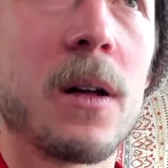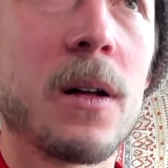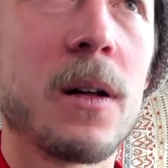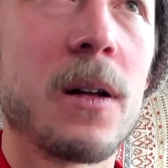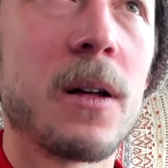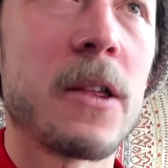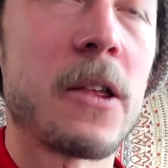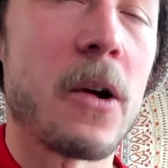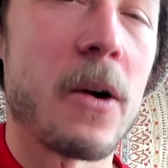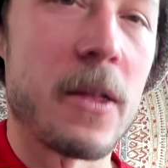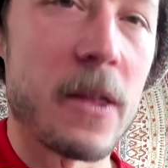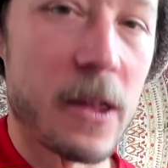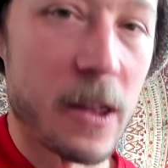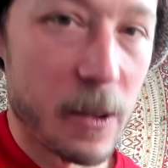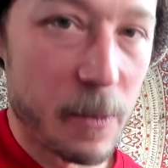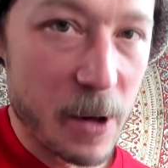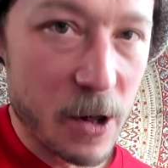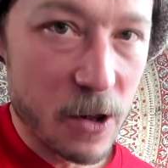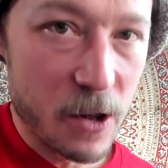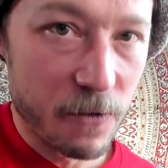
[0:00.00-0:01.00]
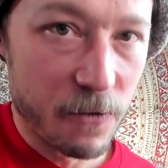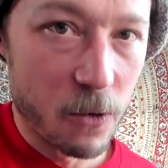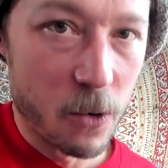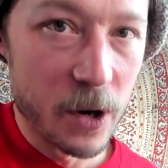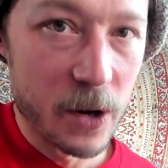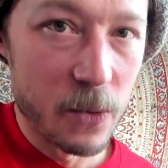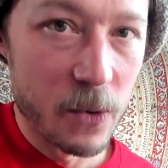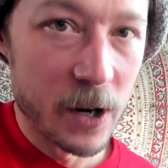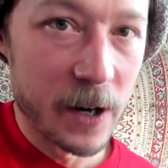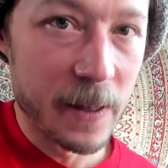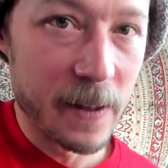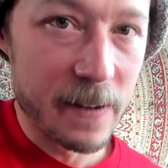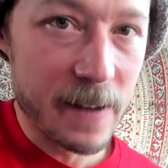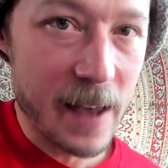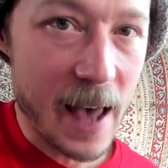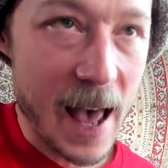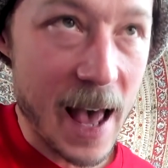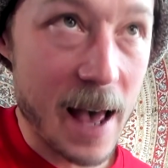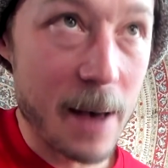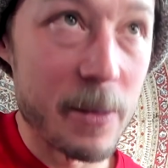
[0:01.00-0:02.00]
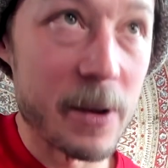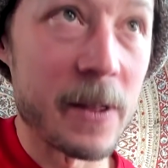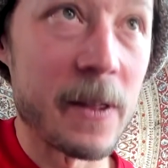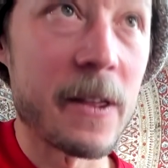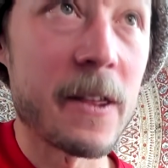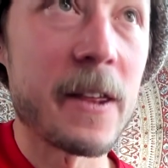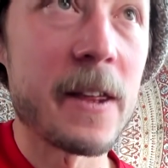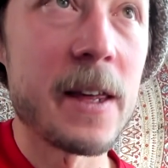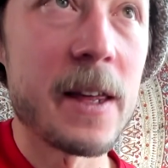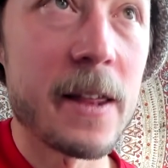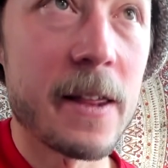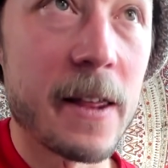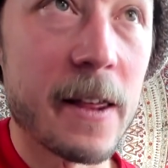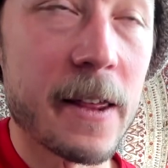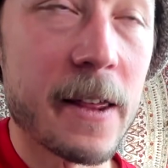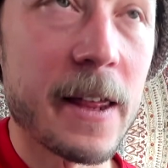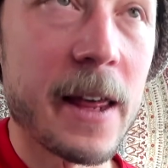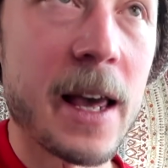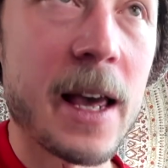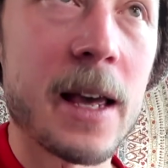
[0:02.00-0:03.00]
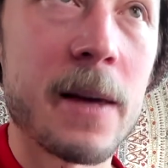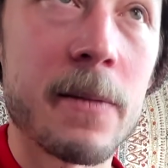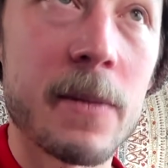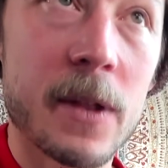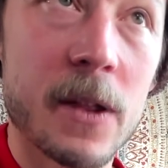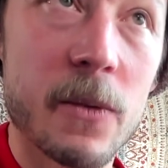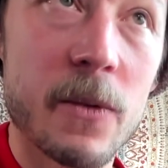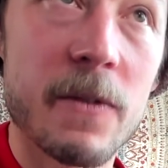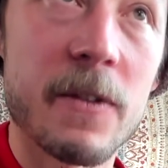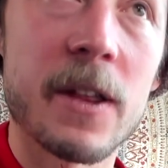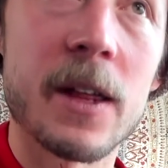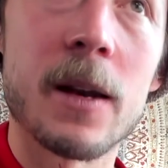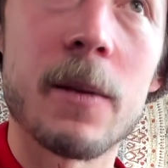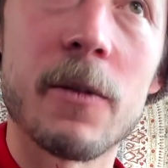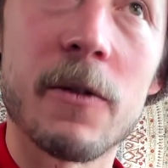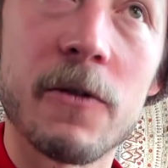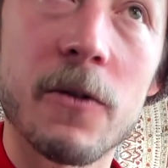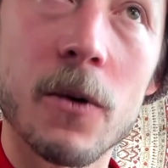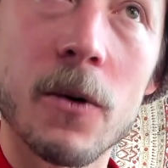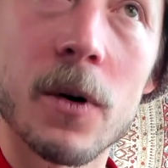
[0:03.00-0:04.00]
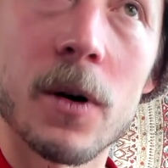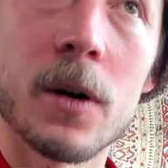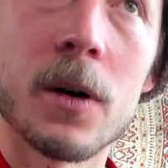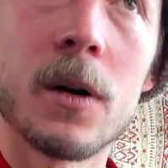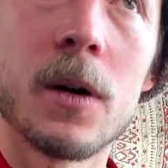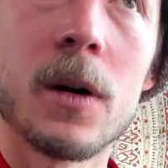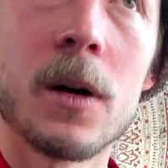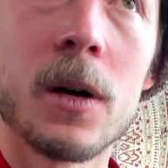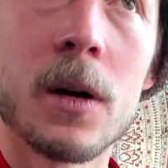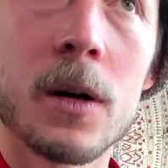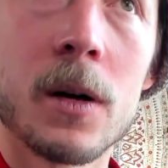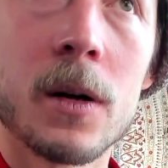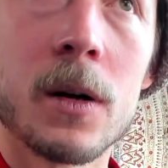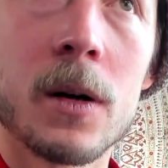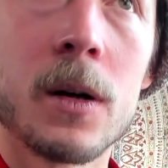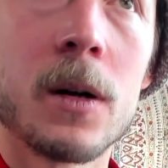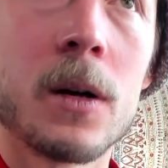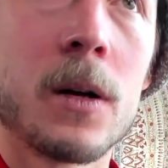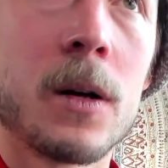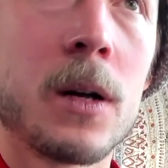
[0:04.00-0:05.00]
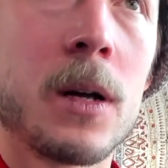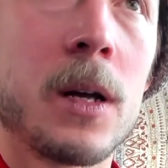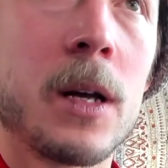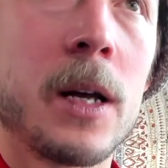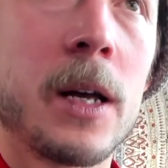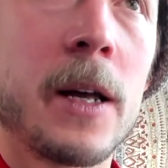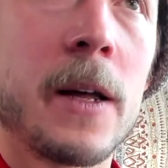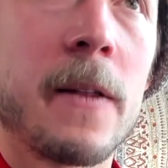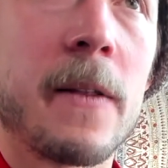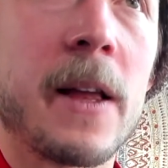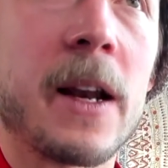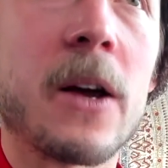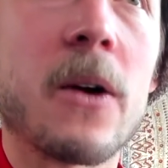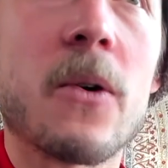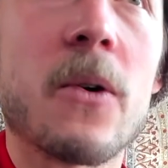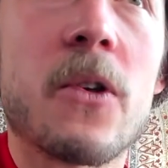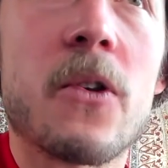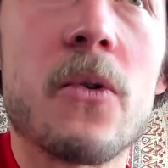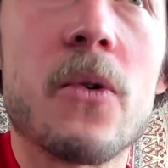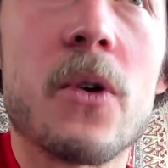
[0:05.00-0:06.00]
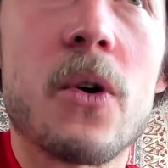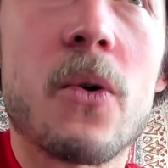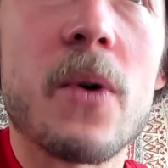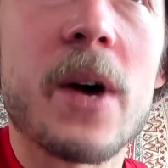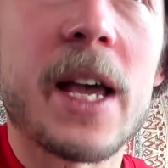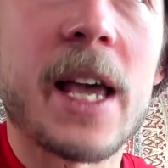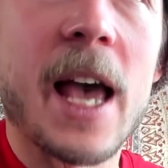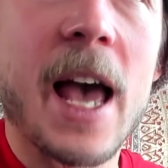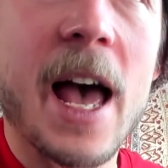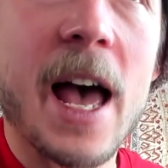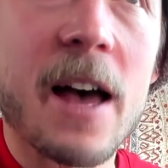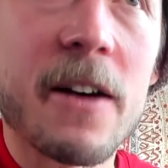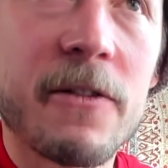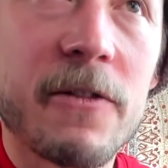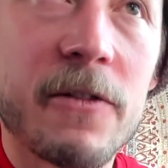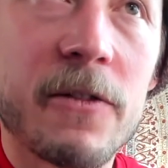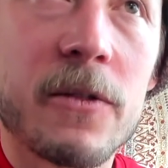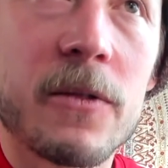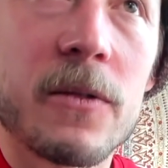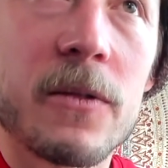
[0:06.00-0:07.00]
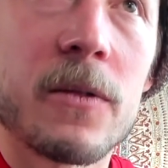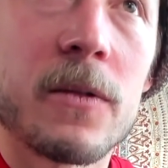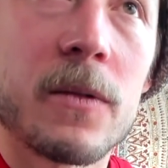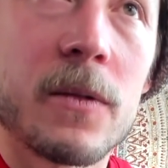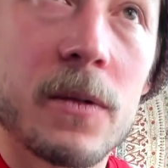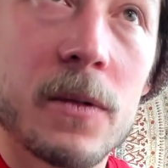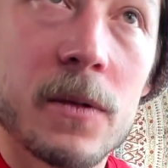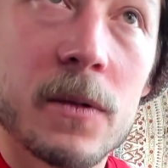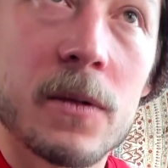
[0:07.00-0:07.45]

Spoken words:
Sorry, this is measure 41 in the tab, and the C's the same as we've seen it before. Then it goes to a quick F, and